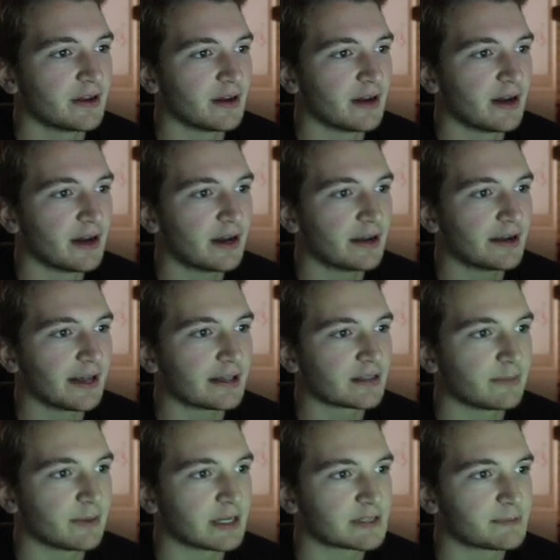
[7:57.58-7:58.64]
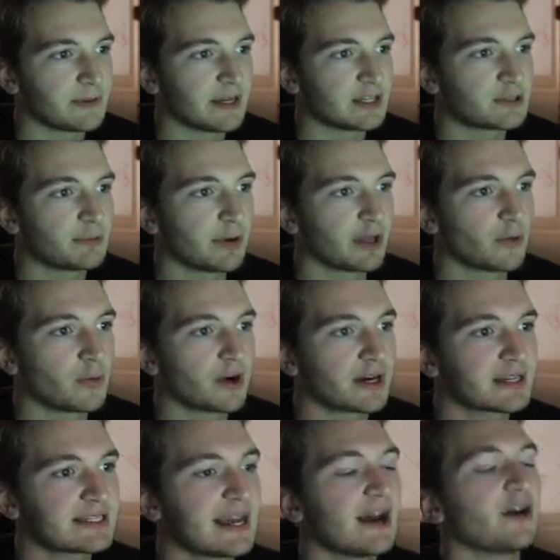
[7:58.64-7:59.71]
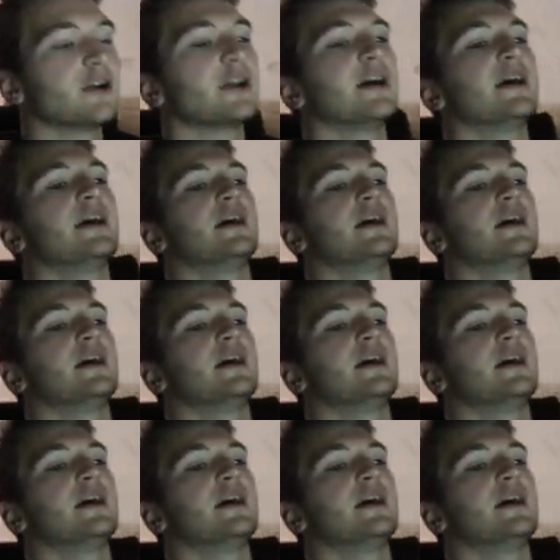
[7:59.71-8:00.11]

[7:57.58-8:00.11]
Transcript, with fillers: Not the best pitch, but it works out.